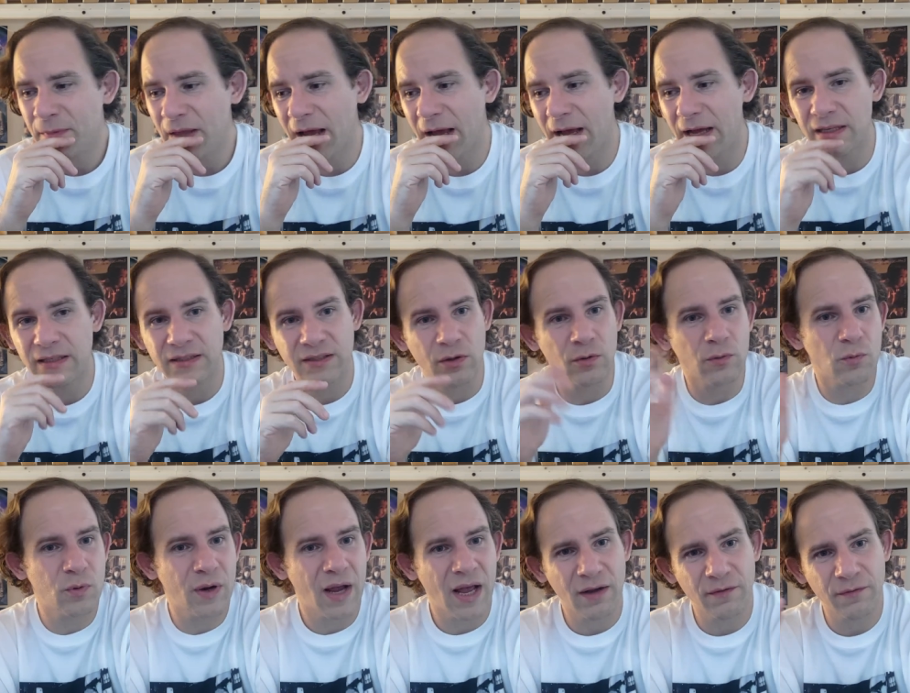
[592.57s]
And uh, so
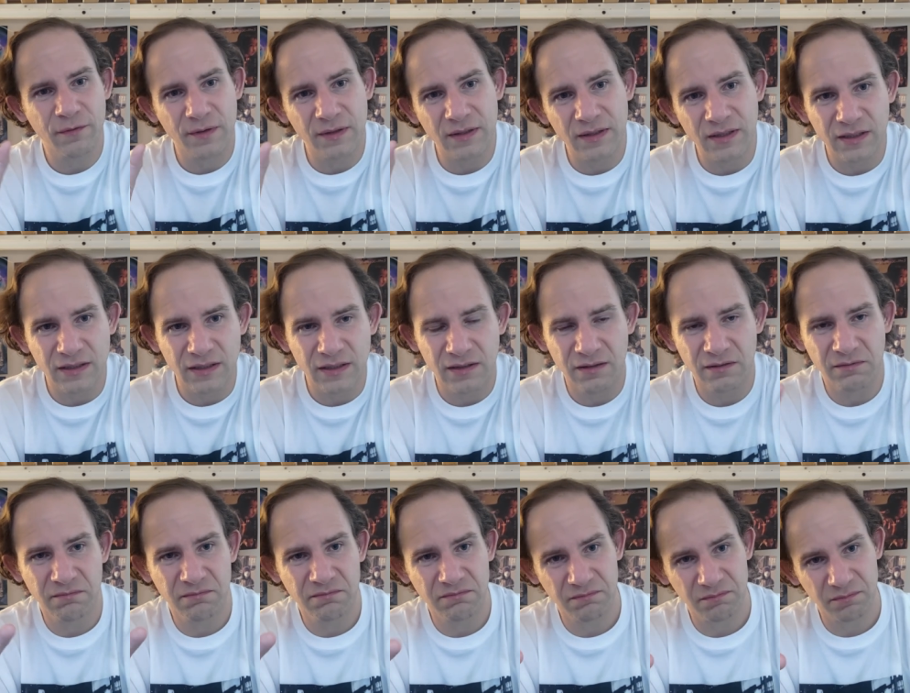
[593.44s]
we have a
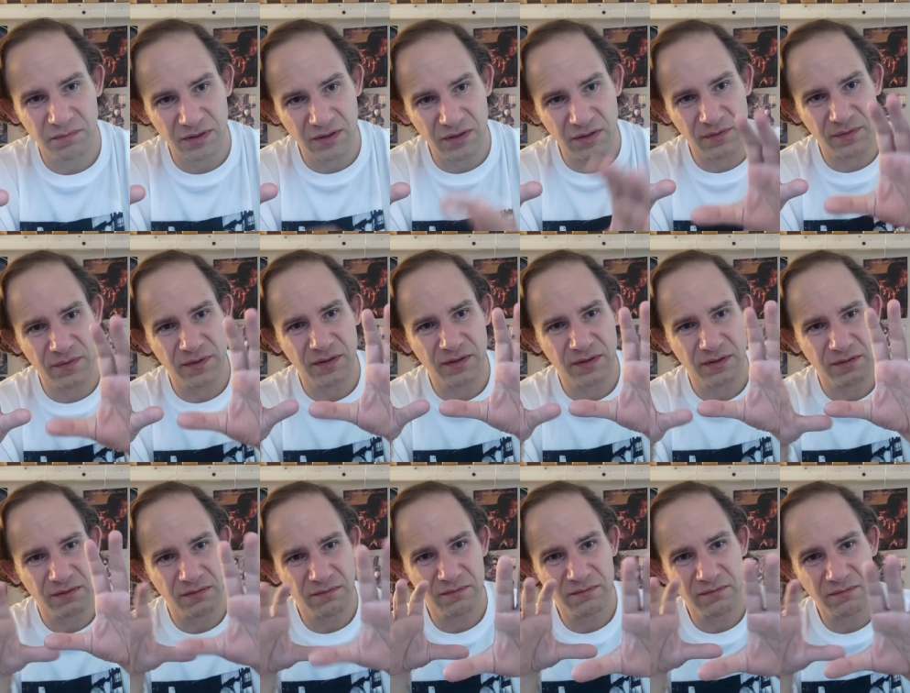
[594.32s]
little bit of a
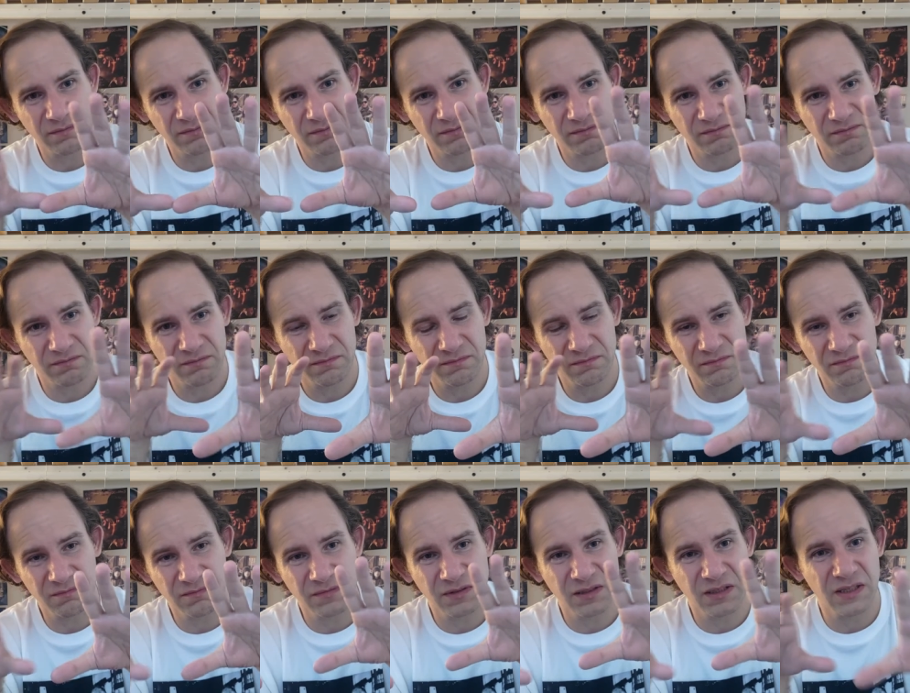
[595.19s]

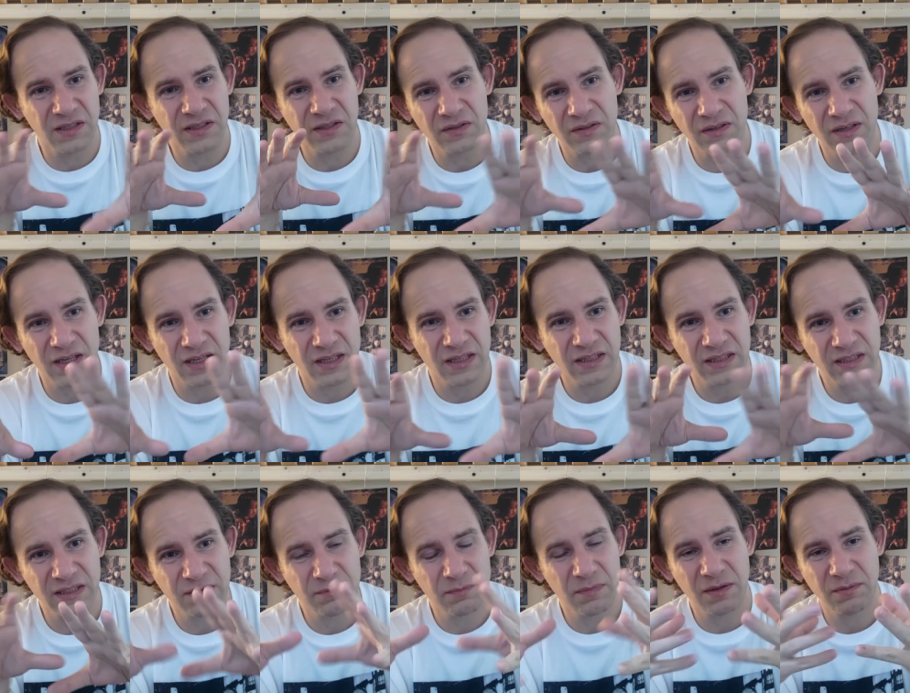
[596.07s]

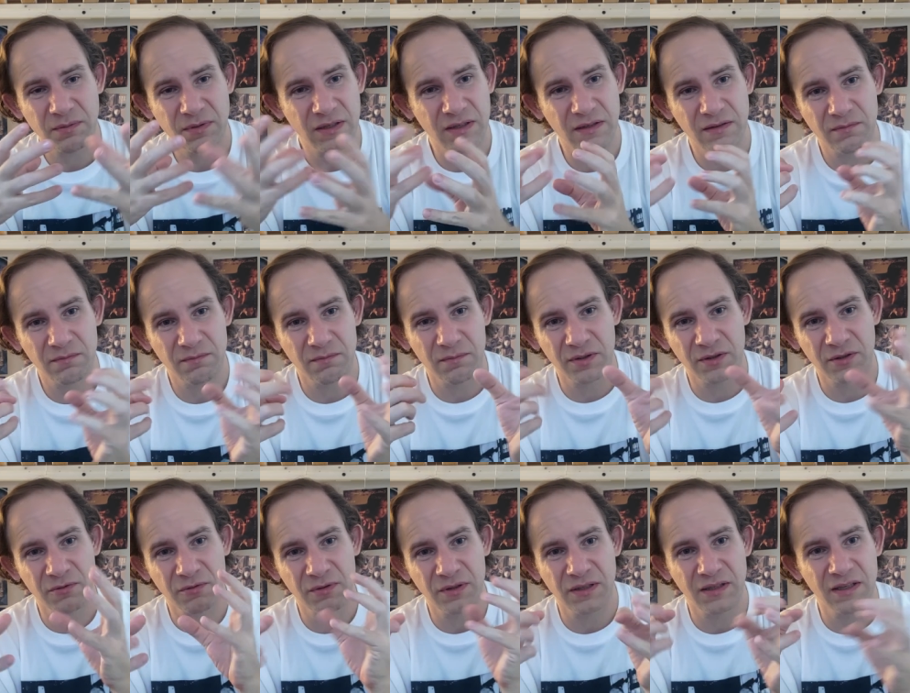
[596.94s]
dissonance maybe
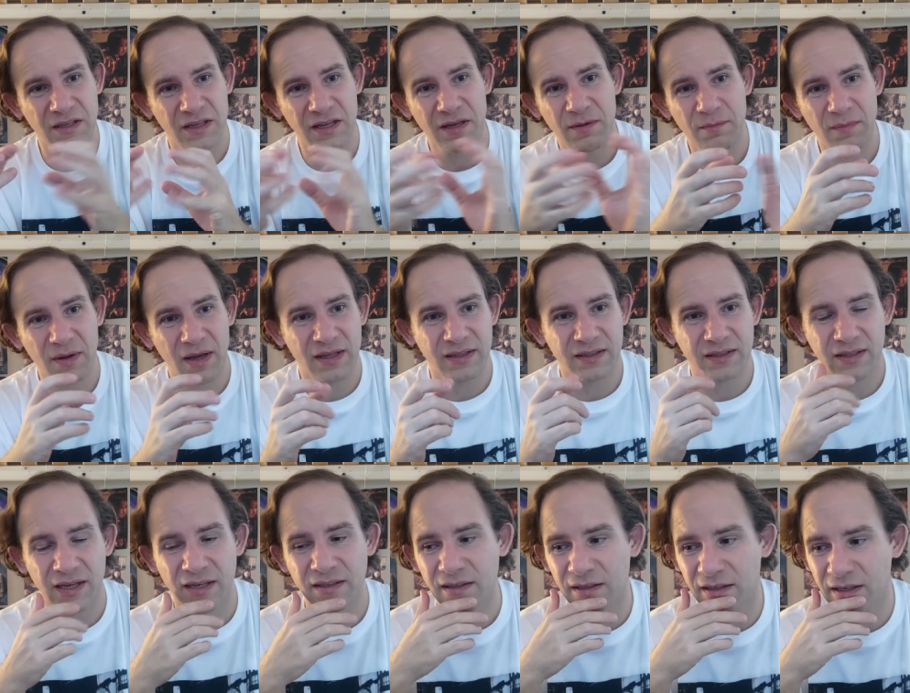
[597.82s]
between him and
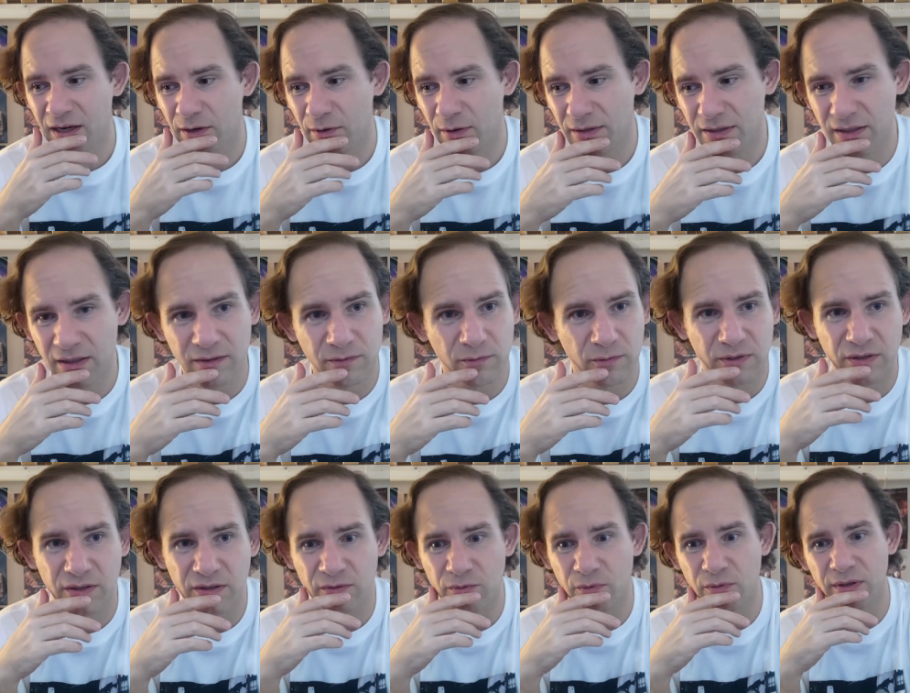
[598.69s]
the other characters,
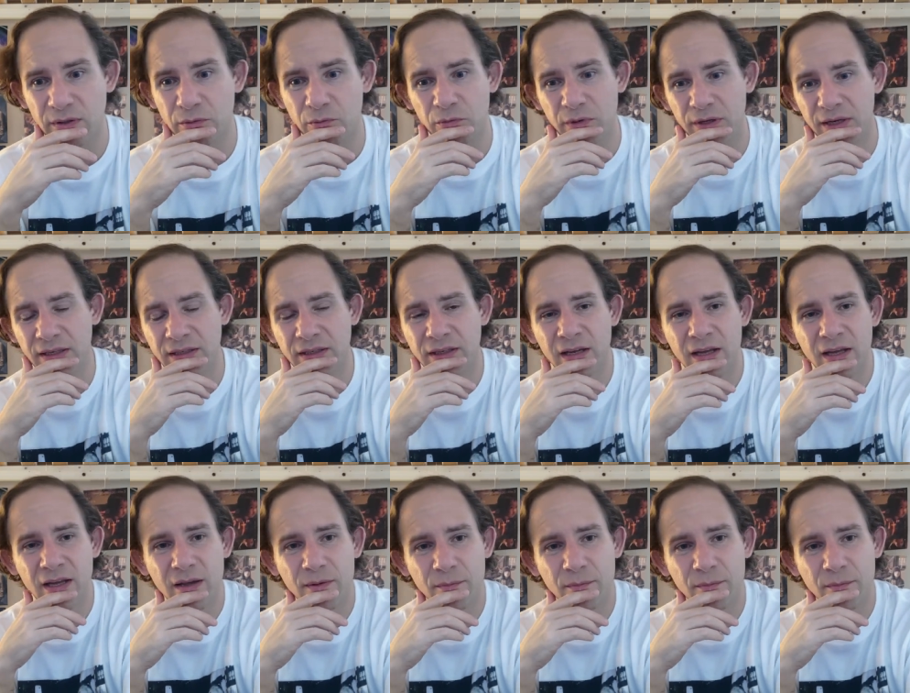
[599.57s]
which is really weird